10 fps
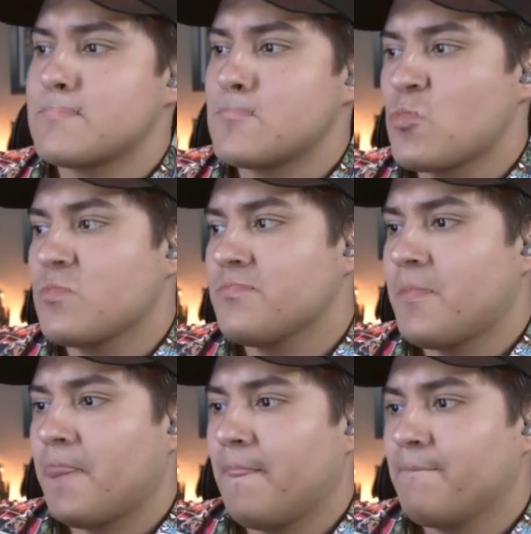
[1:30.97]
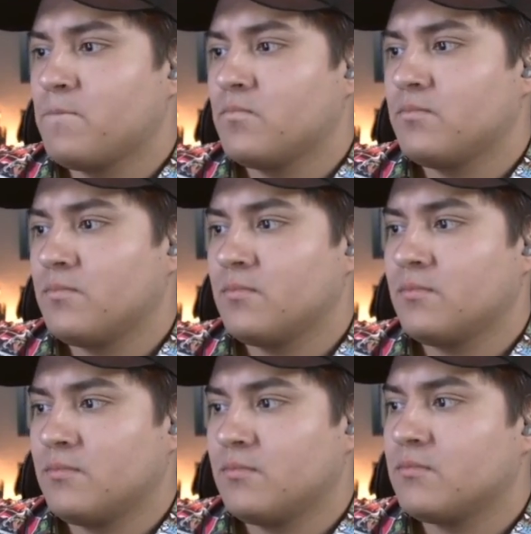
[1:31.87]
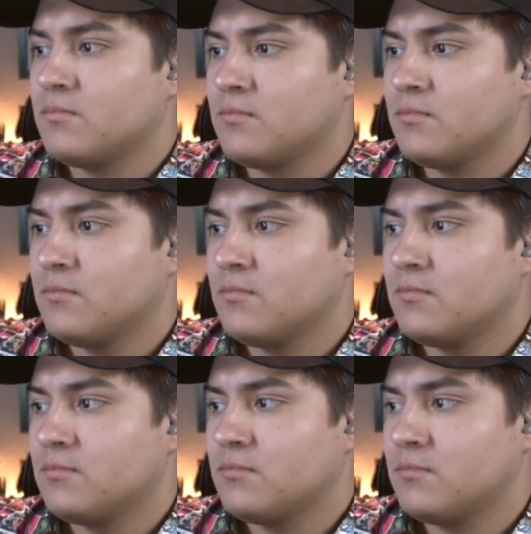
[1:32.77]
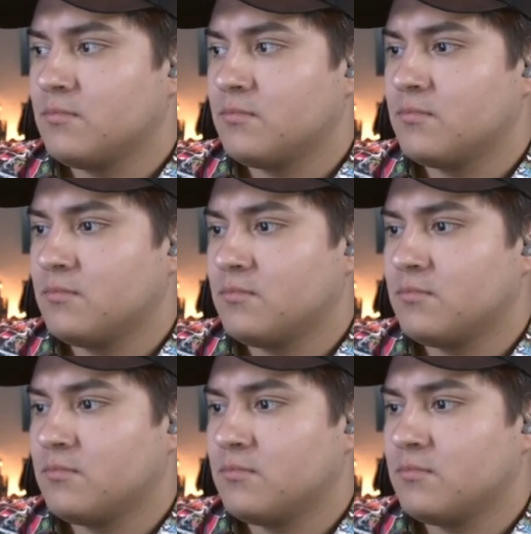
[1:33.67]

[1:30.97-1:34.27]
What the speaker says: (silent)